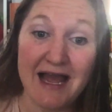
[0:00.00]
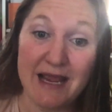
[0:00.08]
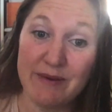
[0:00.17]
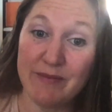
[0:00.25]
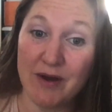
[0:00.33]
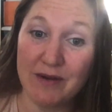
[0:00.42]
I'm
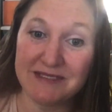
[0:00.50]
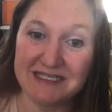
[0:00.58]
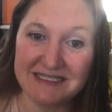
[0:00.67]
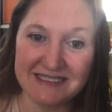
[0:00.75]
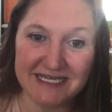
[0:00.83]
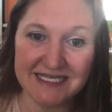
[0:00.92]
a mom to
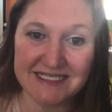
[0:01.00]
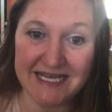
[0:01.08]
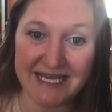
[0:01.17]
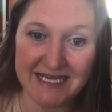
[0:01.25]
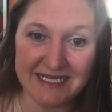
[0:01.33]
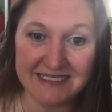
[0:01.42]
six
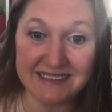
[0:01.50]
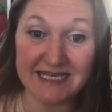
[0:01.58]
kids.